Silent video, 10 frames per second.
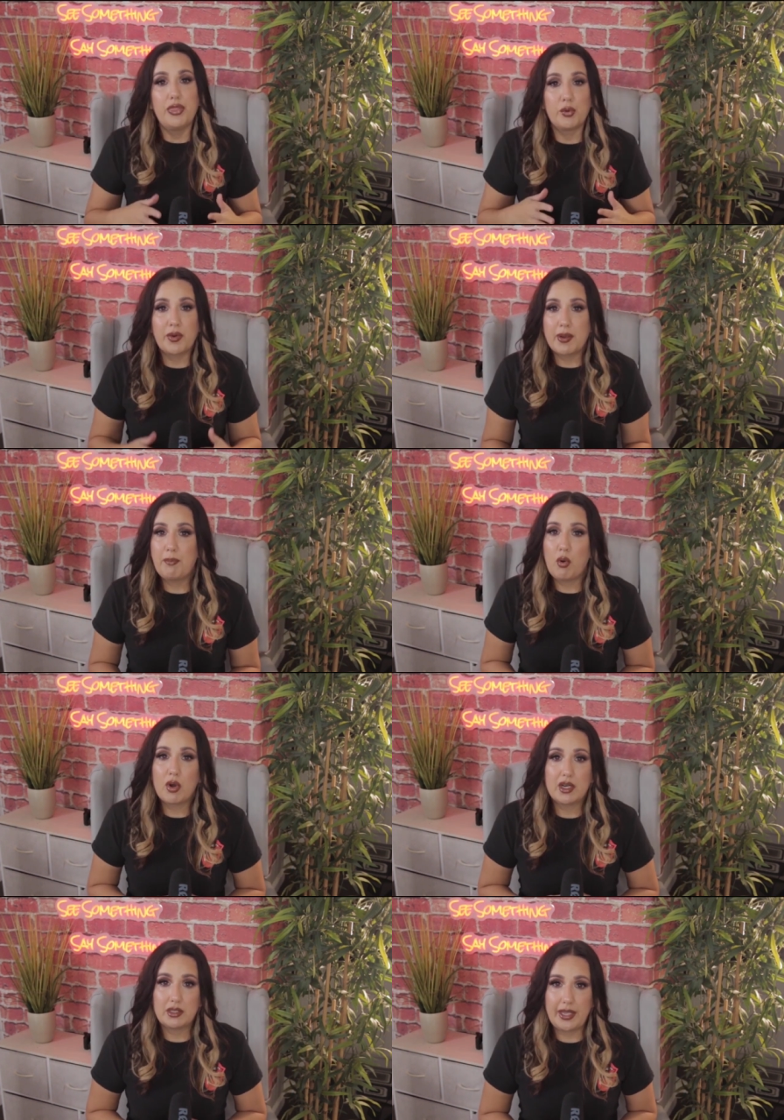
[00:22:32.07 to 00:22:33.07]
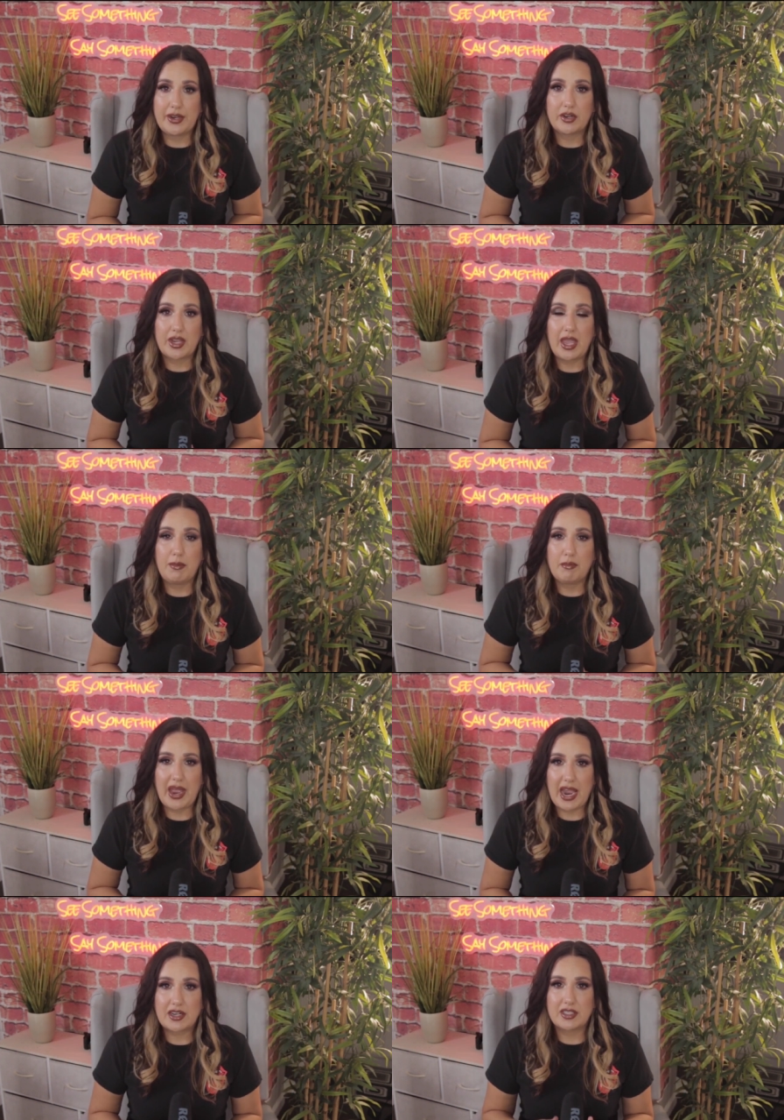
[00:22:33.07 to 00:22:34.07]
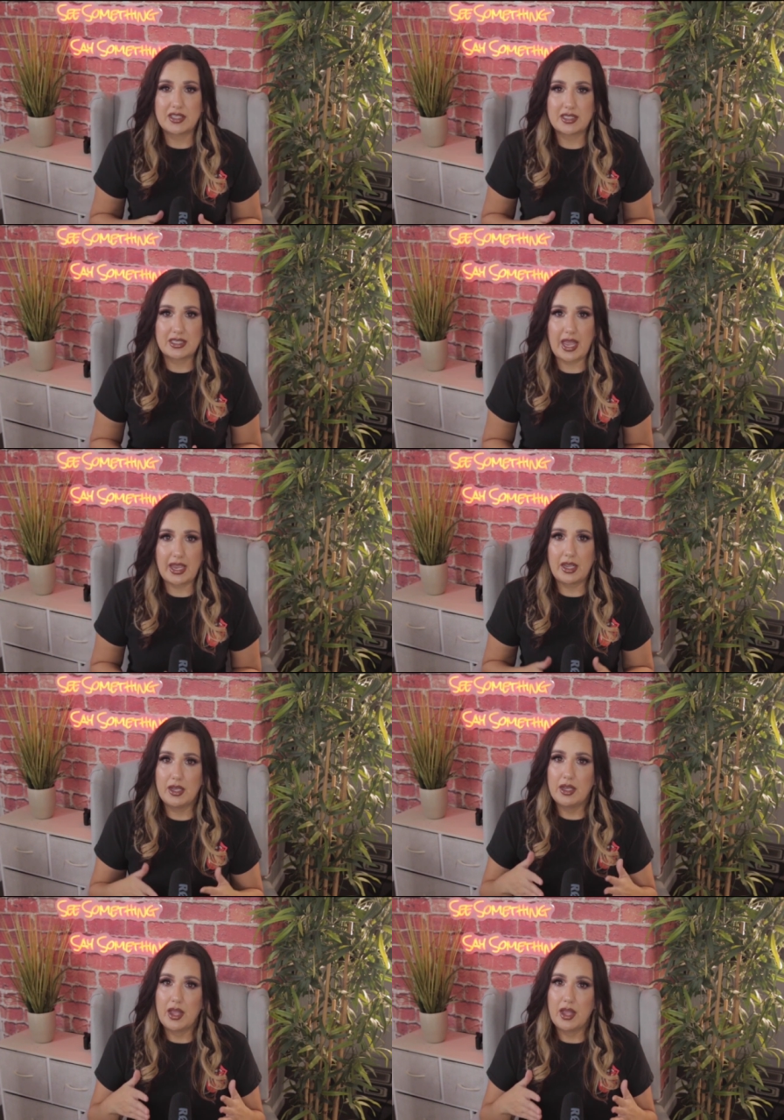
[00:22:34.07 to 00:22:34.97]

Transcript: The report later came back to say